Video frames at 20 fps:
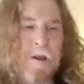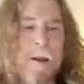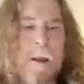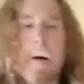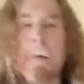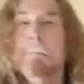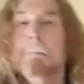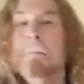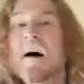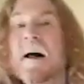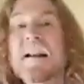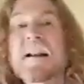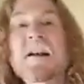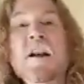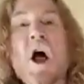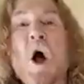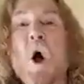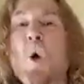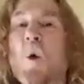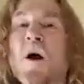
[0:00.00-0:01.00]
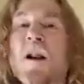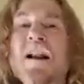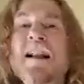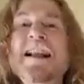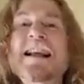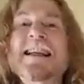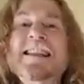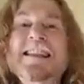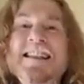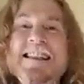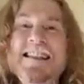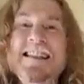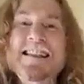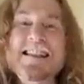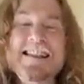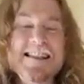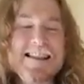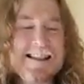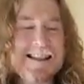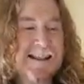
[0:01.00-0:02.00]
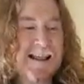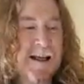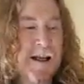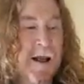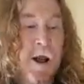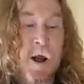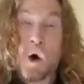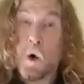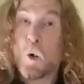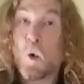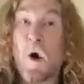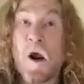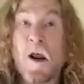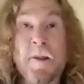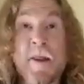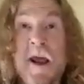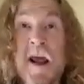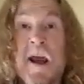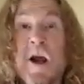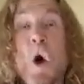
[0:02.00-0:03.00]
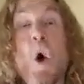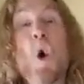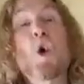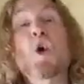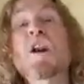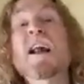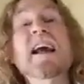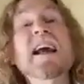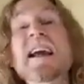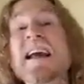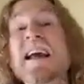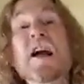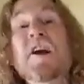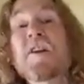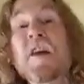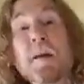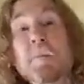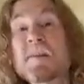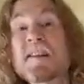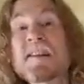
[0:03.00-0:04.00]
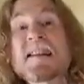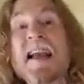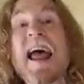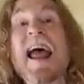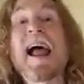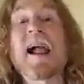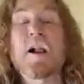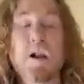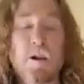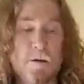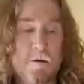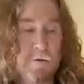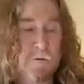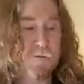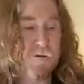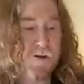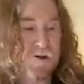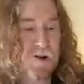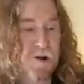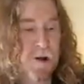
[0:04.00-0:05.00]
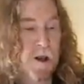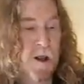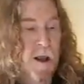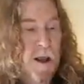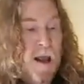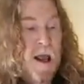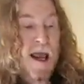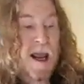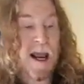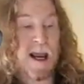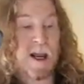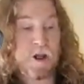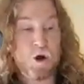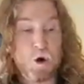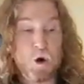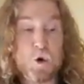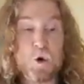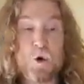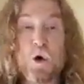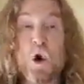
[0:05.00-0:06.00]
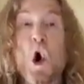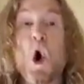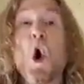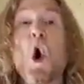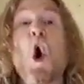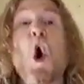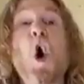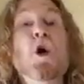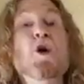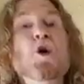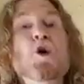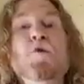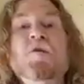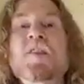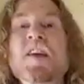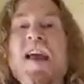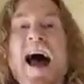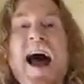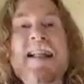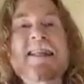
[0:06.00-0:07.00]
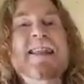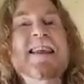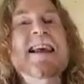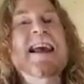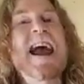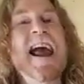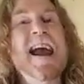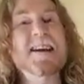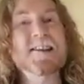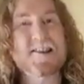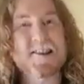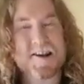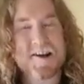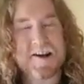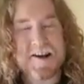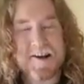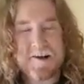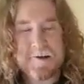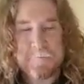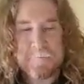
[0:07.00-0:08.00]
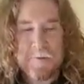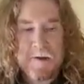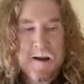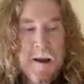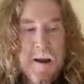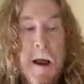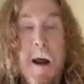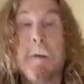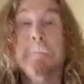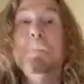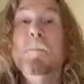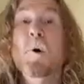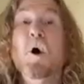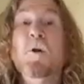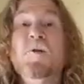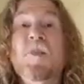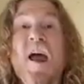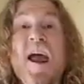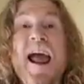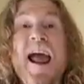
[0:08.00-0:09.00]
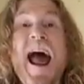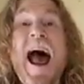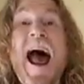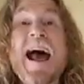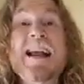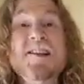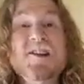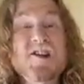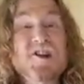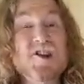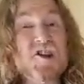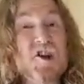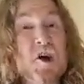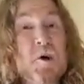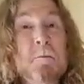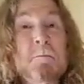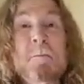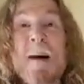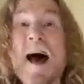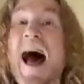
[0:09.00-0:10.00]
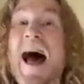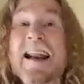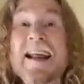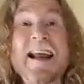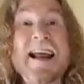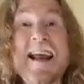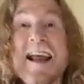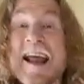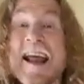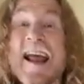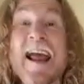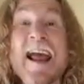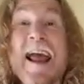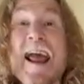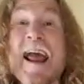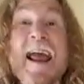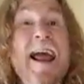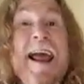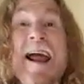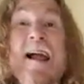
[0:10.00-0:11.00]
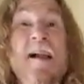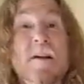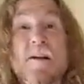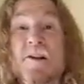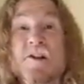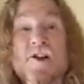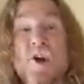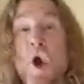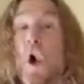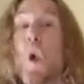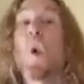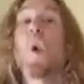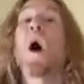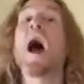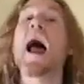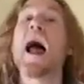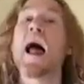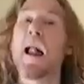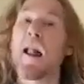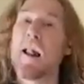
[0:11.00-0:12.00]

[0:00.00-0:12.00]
But no one listens when they only hear themselves, and you know you've got the answer, but they ask somebody else. Well,